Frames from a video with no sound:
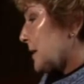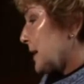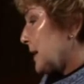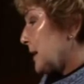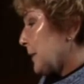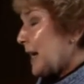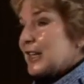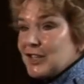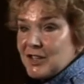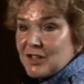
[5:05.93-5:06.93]
the Maggie
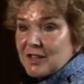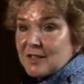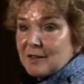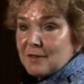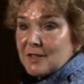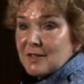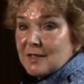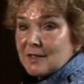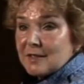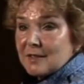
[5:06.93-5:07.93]
Jean Chestnut
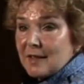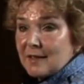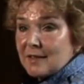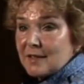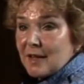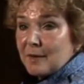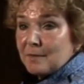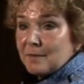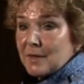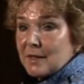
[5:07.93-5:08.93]
residence at the time,
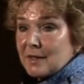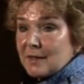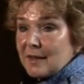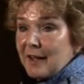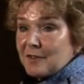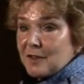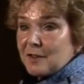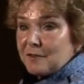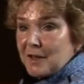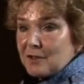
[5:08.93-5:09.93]
after their
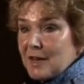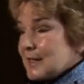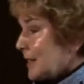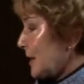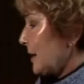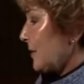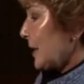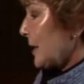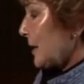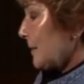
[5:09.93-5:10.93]
fundraising and
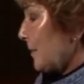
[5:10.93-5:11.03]
everything.